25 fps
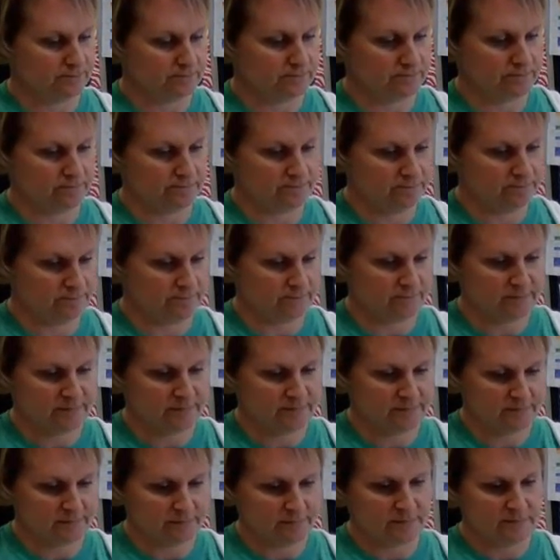
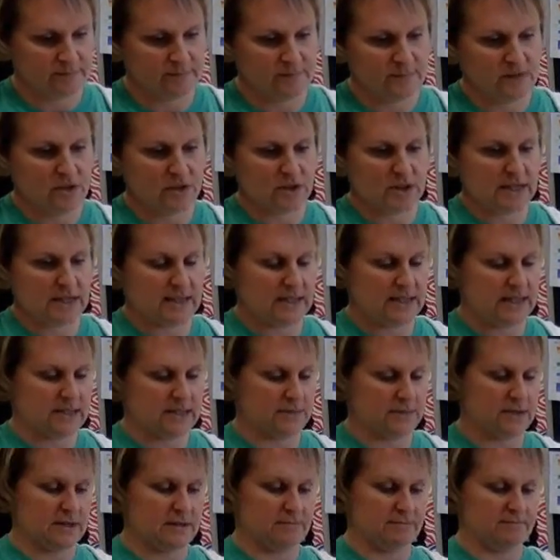let's try
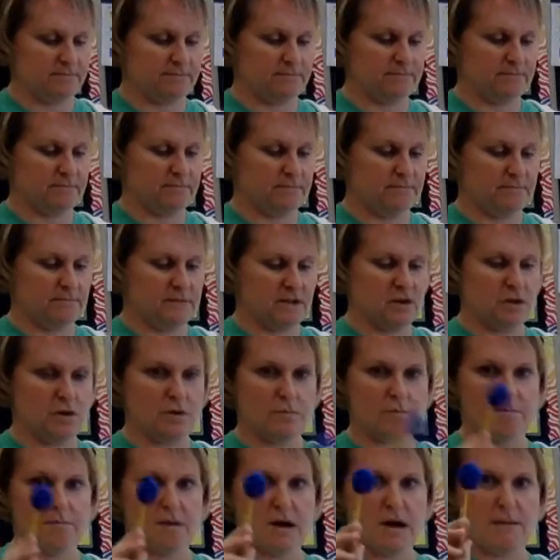this one.
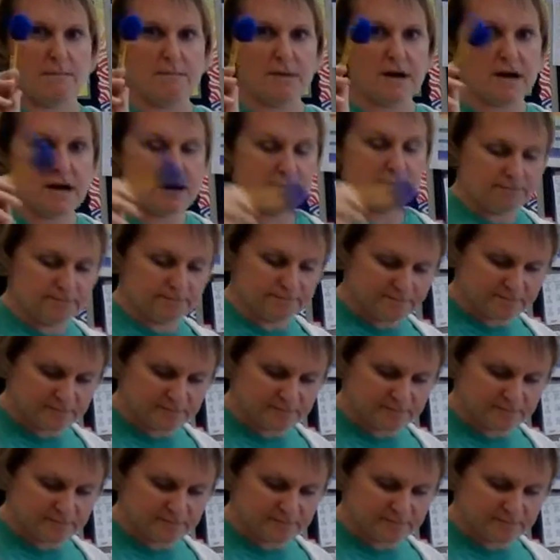Oh, pom-pom.